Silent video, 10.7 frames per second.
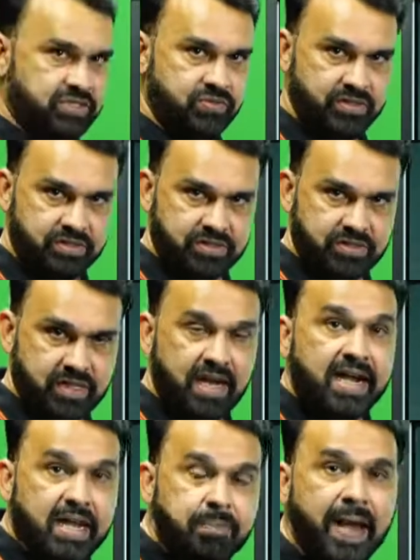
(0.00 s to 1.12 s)
students,
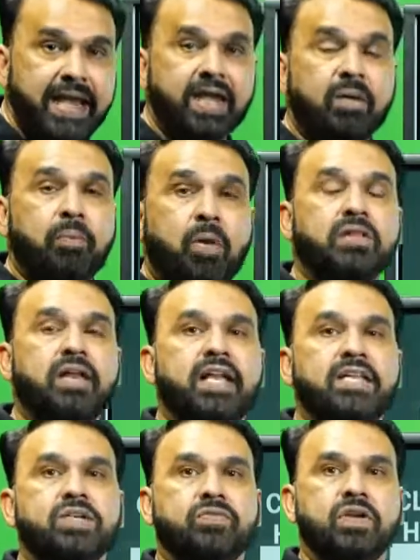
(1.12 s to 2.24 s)
depending upon the
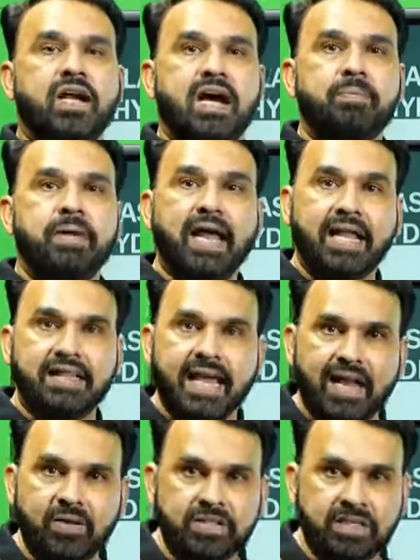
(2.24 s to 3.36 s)
nature of the carbon and the
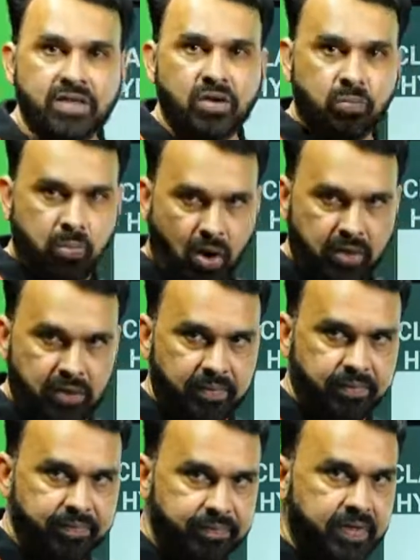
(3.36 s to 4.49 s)
halogen bond.
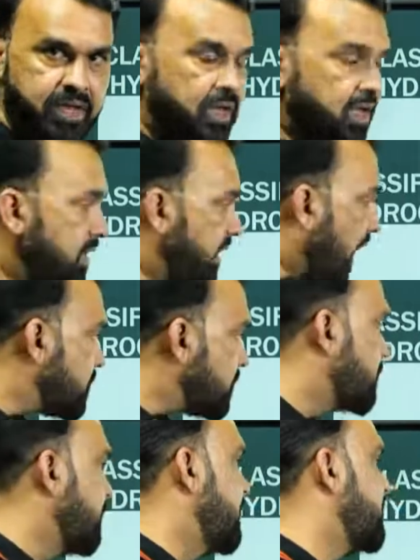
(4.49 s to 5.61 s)
Now,
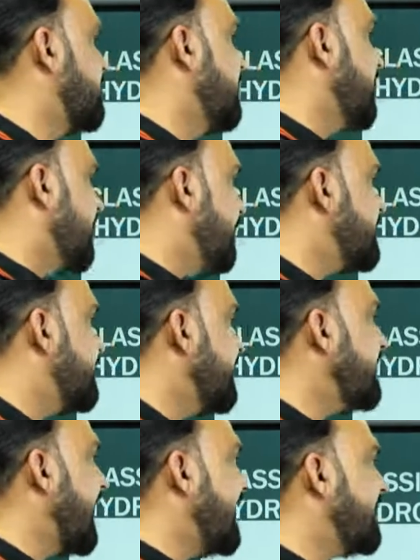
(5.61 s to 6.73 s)
students, we
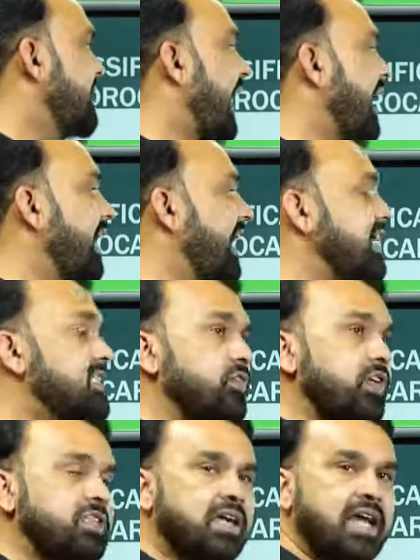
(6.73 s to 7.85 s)
see that the dihalides are
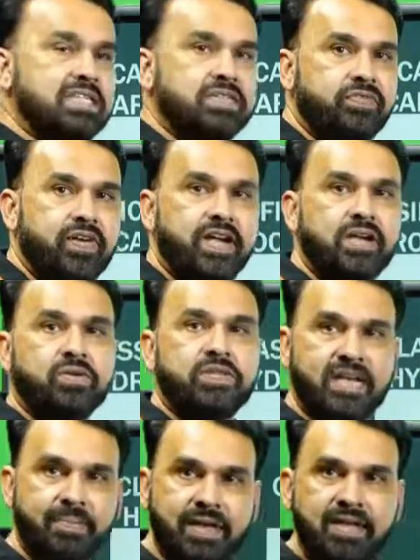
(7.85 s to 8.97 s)
further classified into
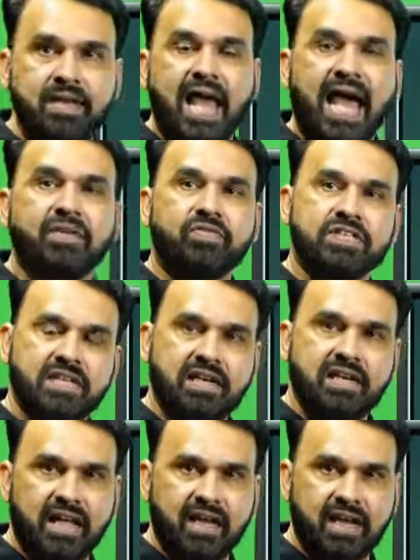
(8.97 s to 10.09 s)
geminal and
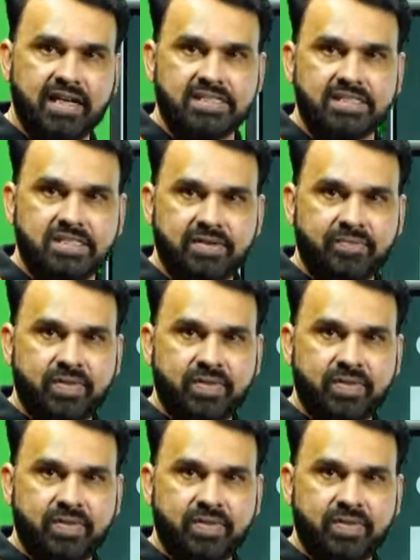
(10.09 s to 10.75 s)
vicinal dihalides.